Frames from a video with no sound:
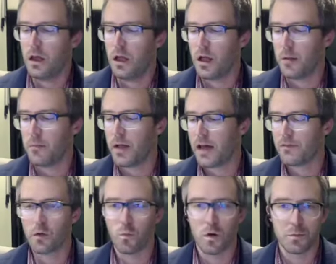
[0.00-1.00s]

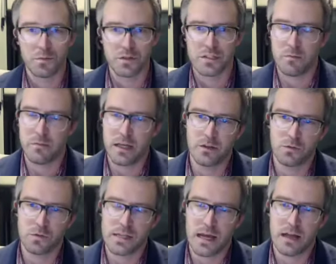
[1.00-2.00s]
Having a 1%
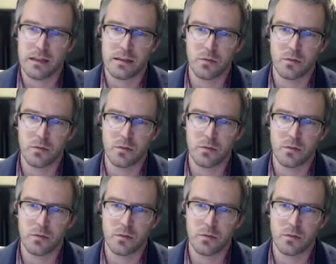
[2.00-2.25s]
manual tally